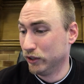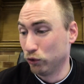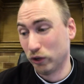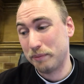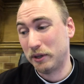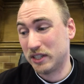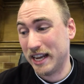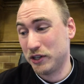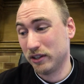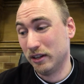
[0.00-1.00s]
The
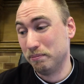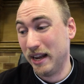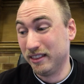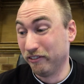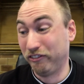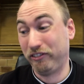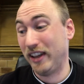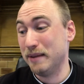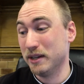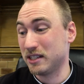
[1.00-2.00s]
reputation that made them
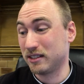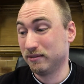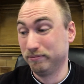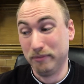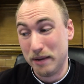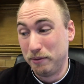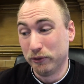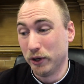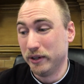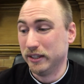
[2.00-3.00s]
famous might be
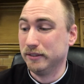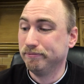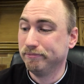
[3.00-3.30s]
ruined.